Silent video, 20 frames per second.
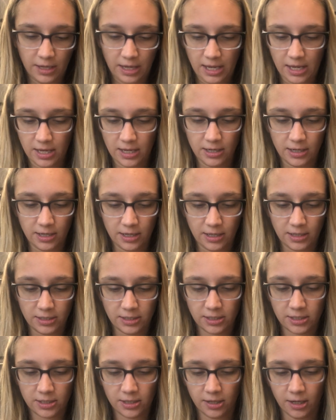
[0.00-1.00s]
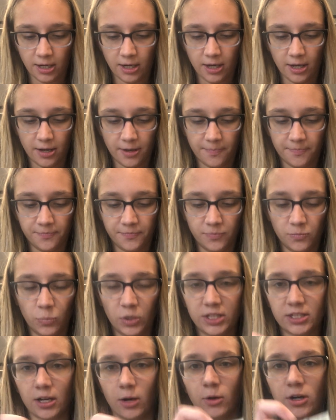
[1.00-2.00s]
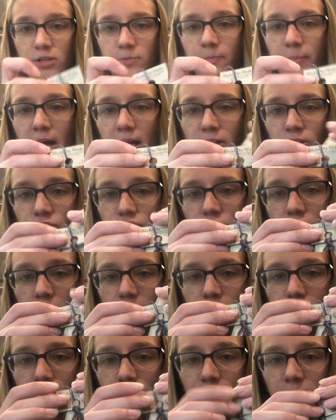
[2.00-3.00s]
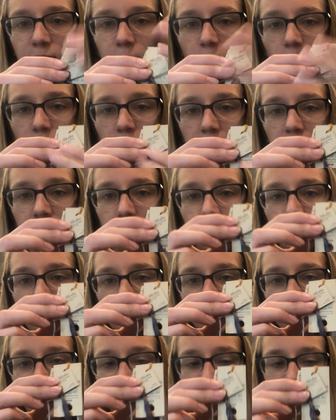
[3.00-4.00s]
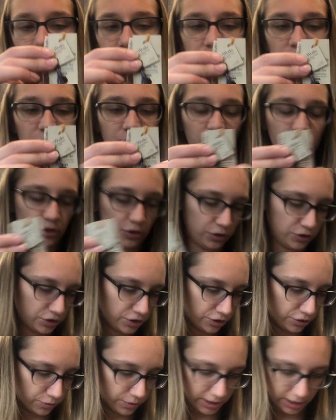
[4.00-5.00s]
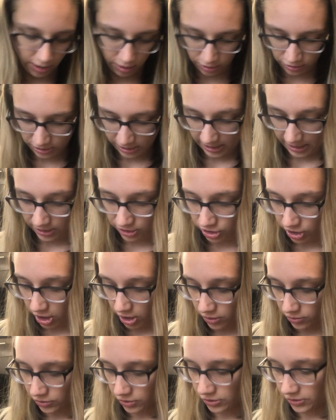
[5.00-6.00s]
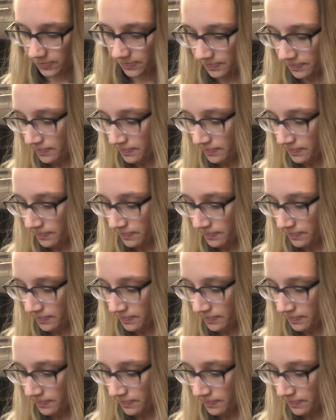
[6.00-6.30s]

and Weak Star Works Battleship for the letters. So those are the 3 colors that I chose.